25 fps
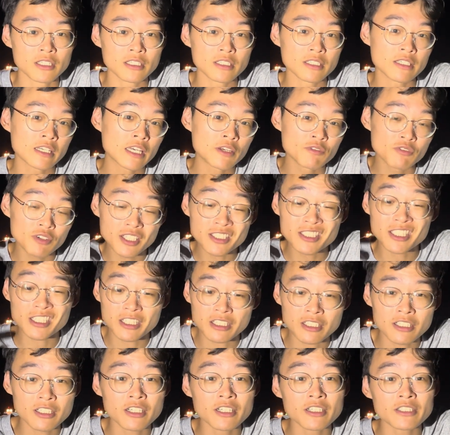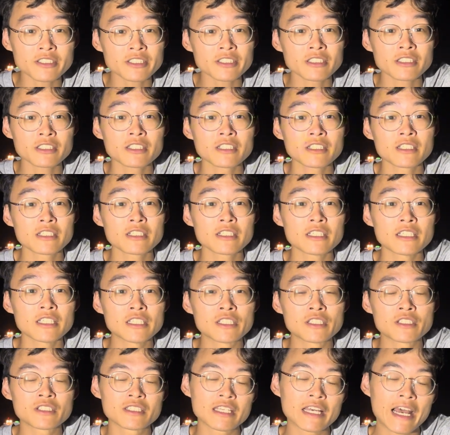heavier sinkers,
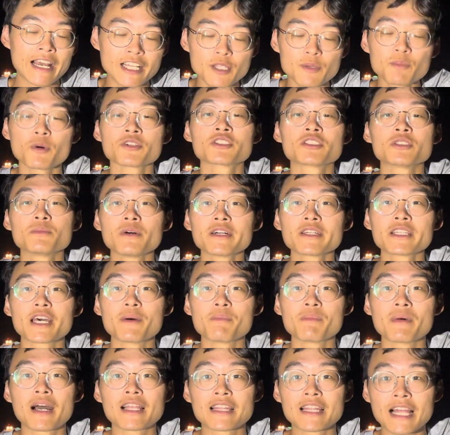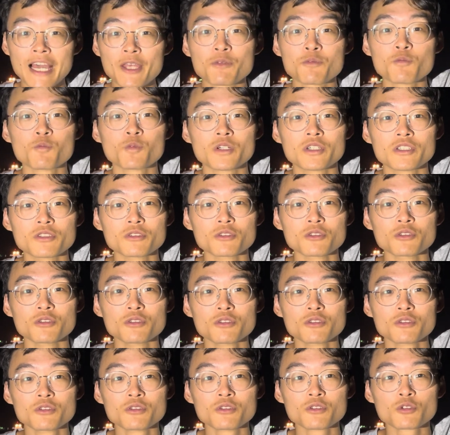it's highly possible that my line will
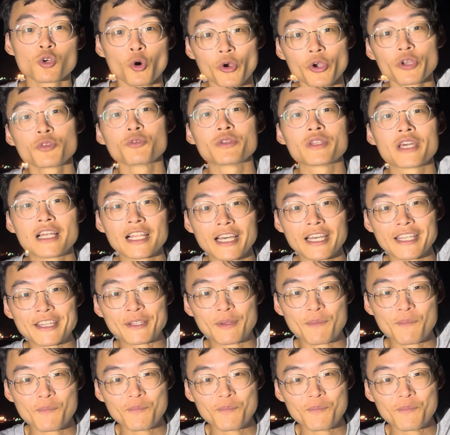go into their line.